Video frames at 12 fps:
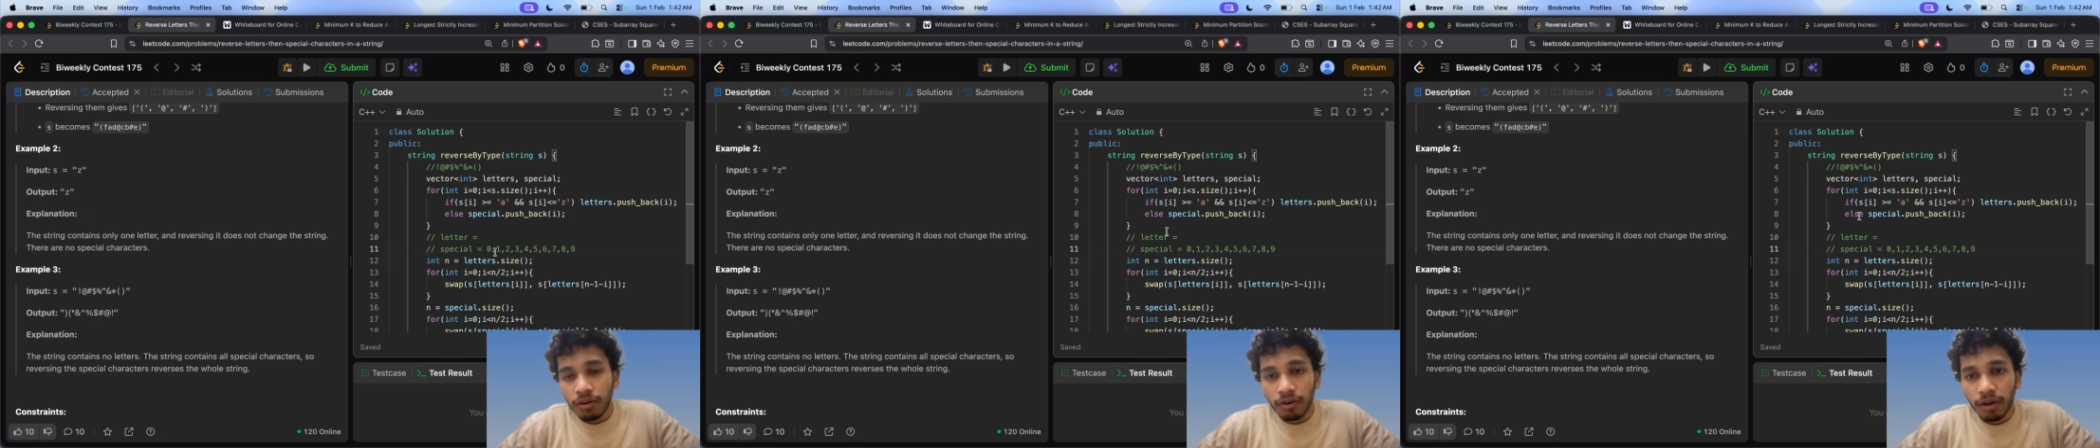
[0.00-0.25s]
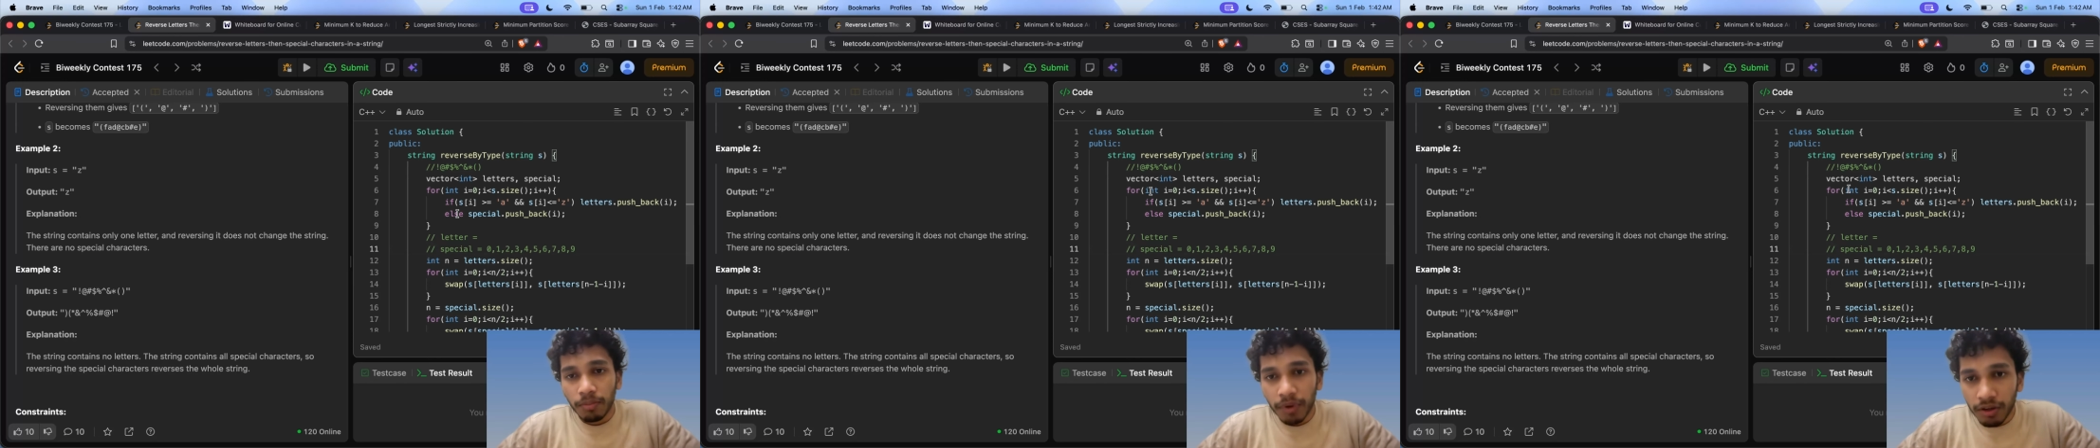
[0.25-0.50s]

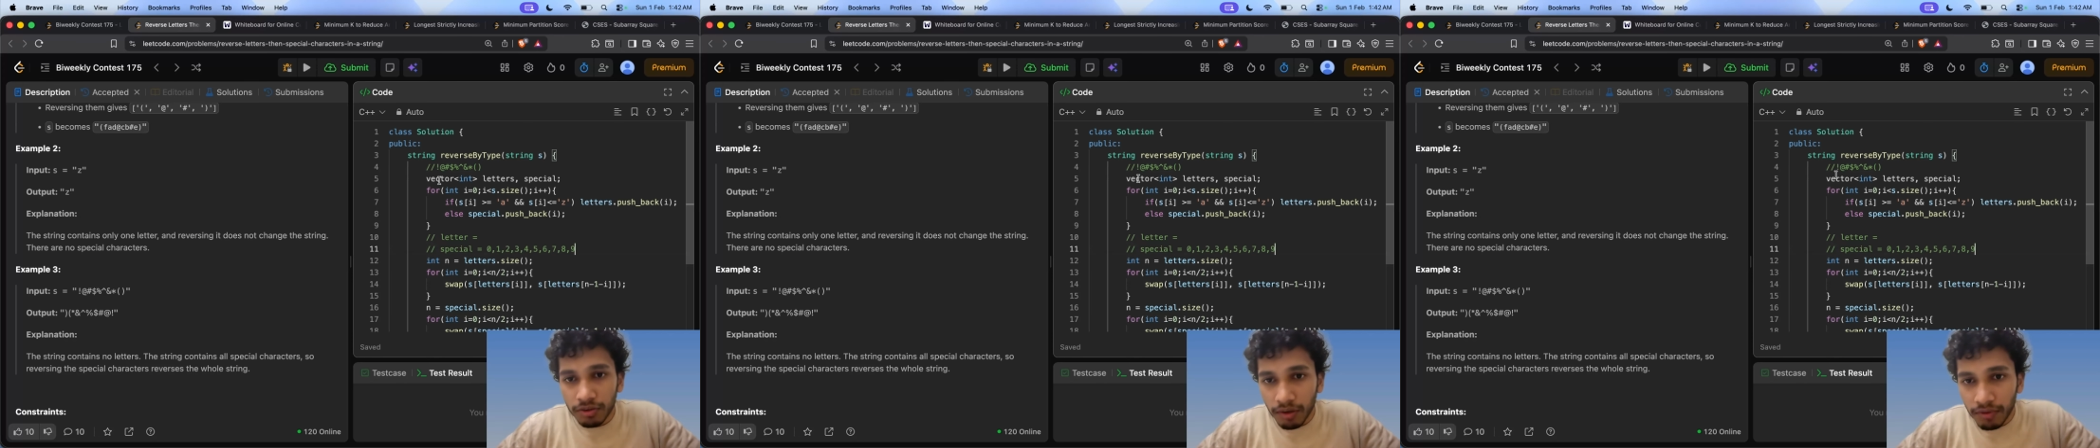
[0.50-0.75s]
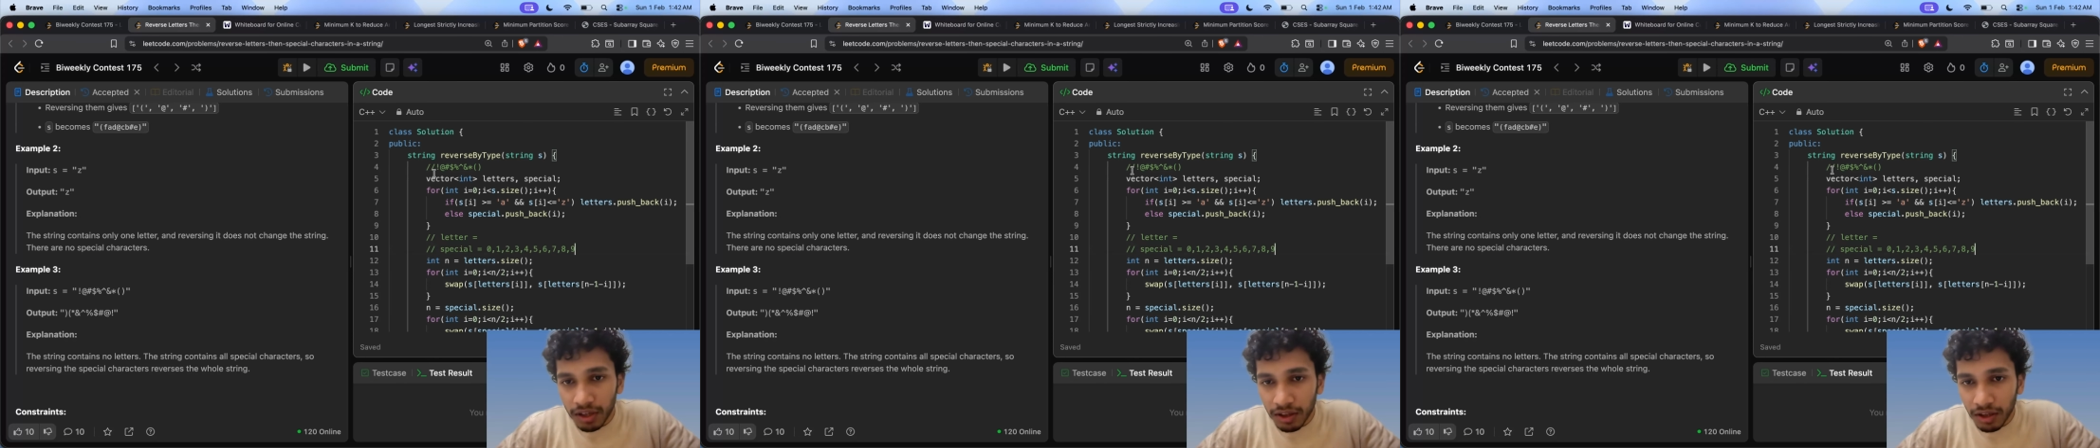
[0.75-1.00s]
Okay, because
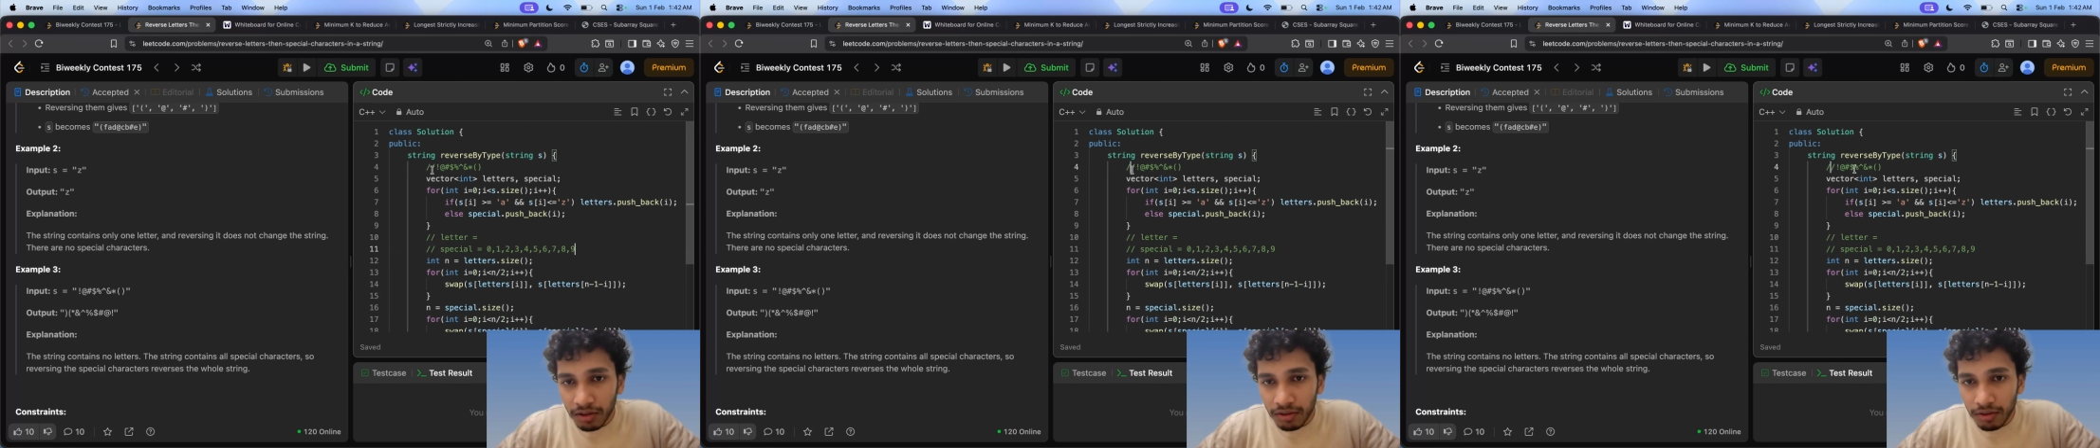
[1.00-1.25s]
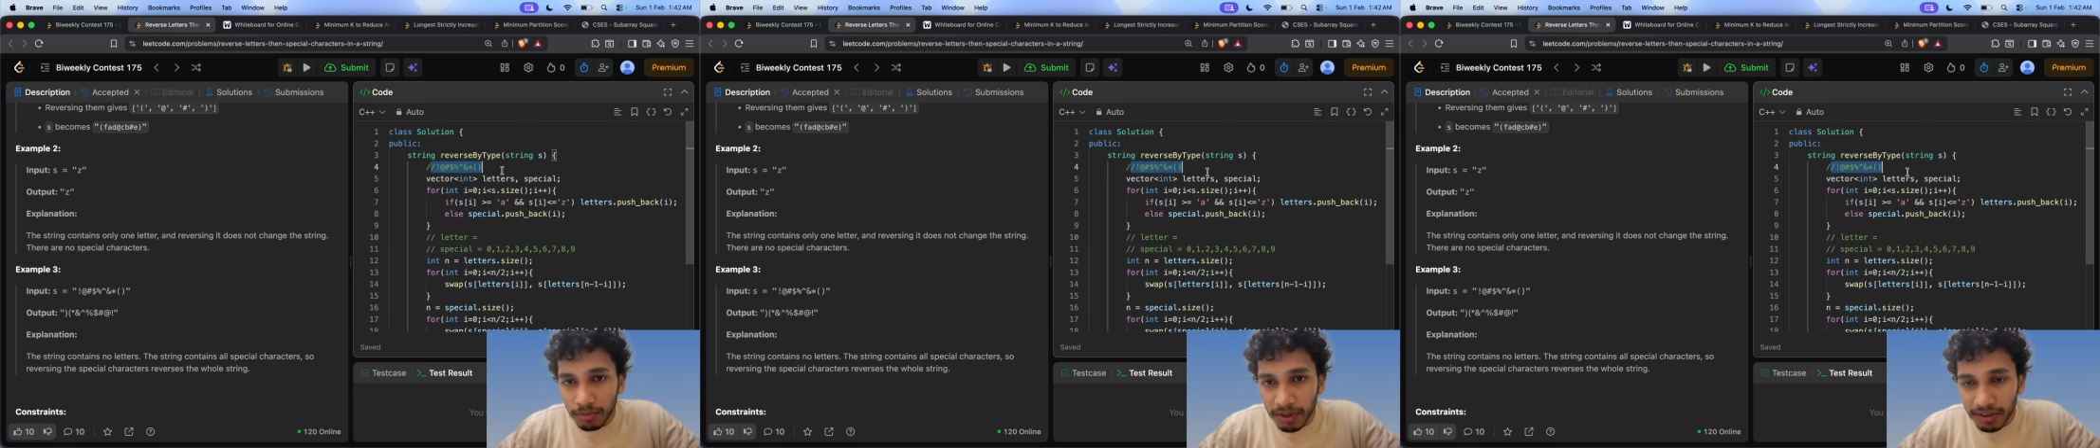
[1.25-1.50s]
everything is
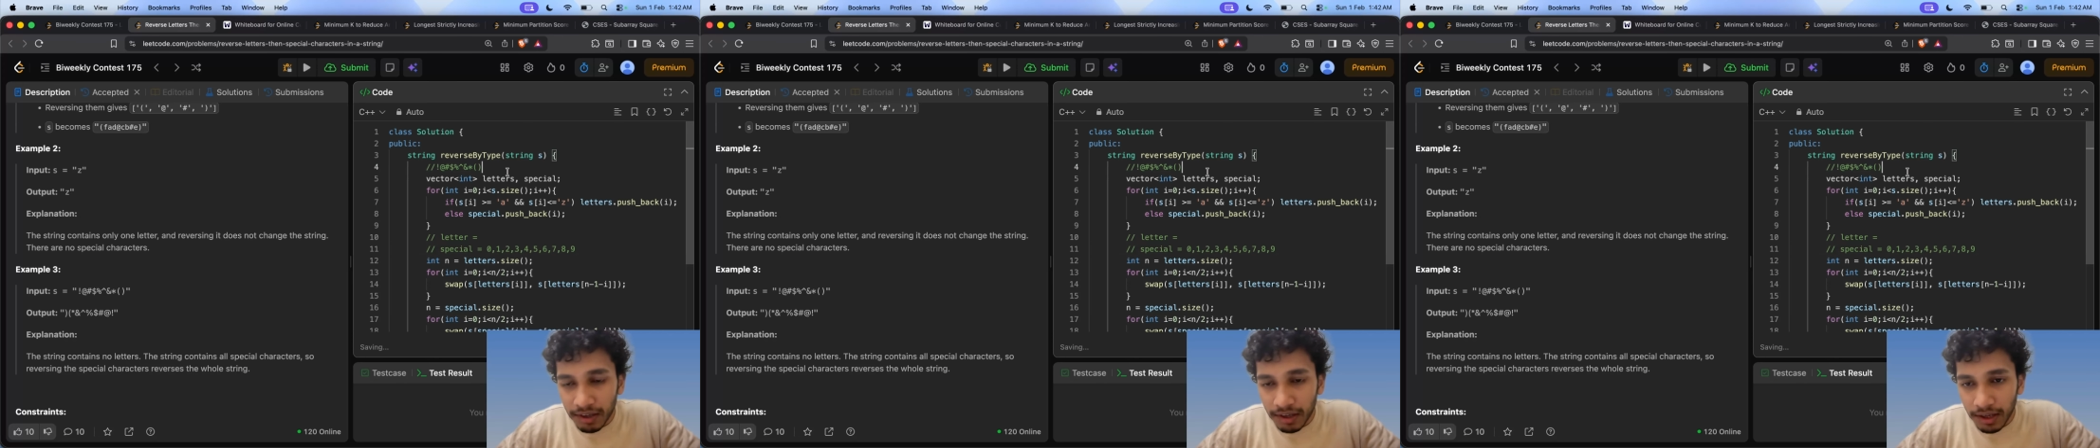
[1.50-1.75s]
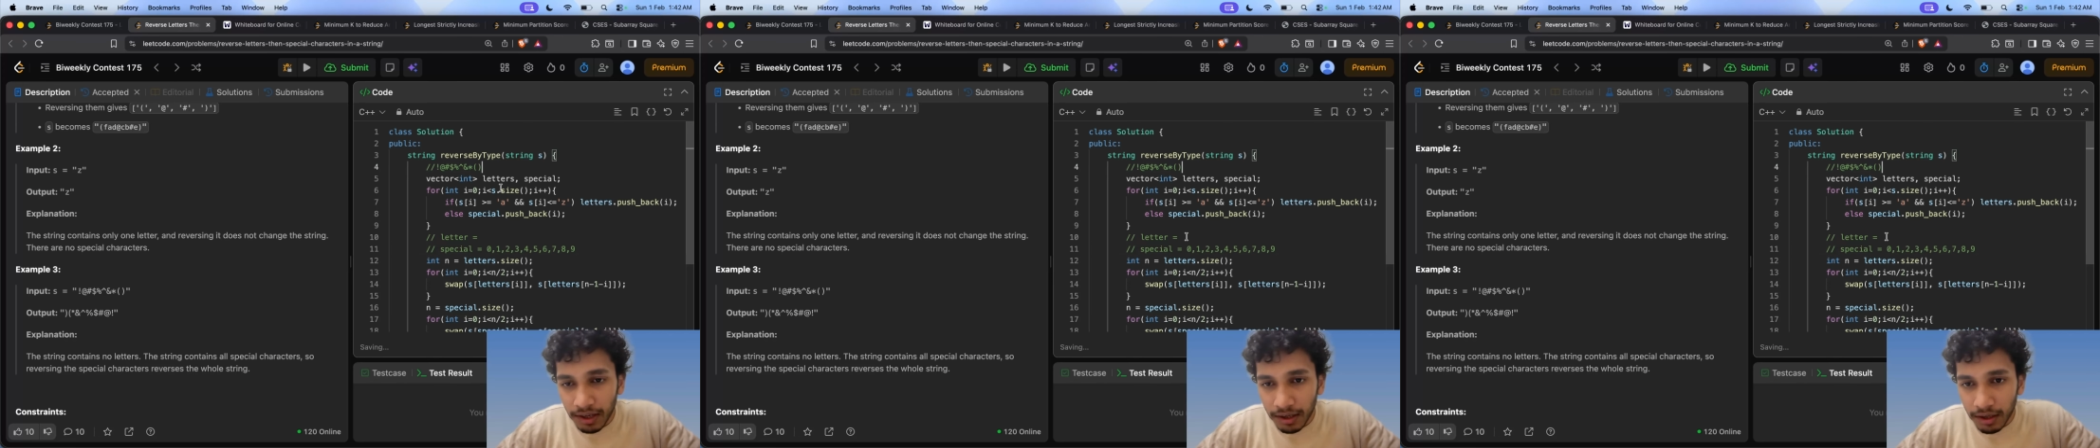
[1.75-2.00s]
a special
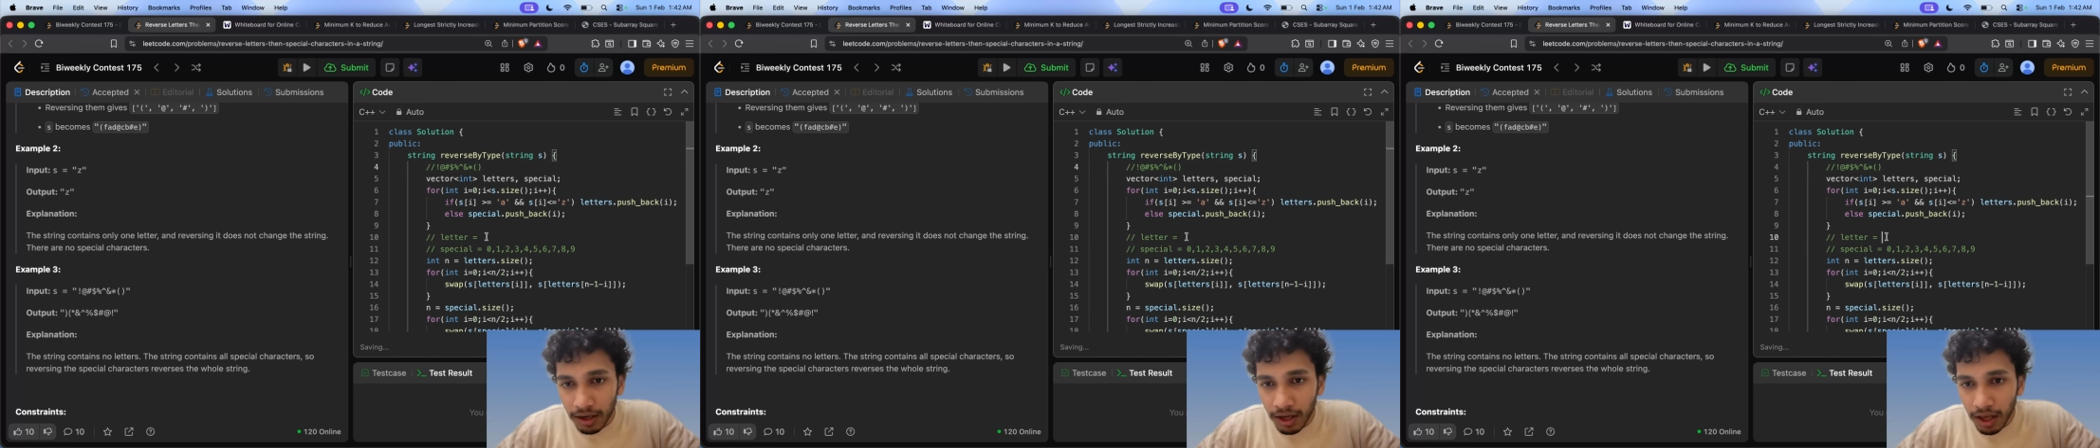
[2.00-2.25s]
character,